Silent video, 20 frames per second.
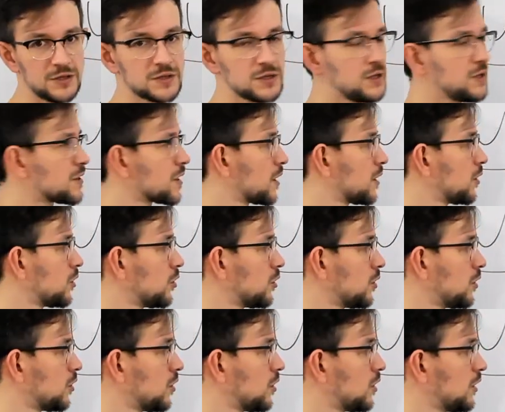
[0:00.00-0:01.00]
is either
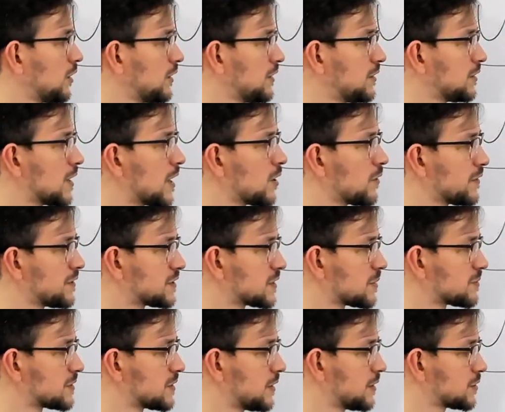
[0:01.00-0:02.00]
in none of the
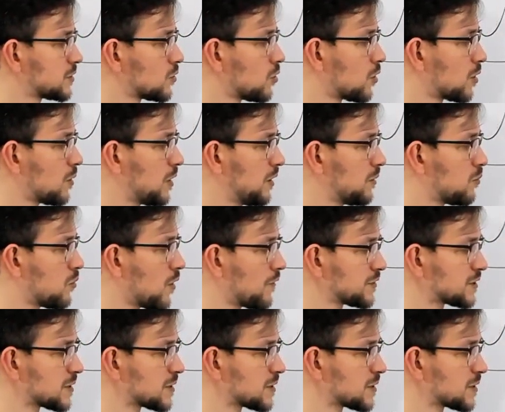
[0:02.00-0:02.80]
subsets or in both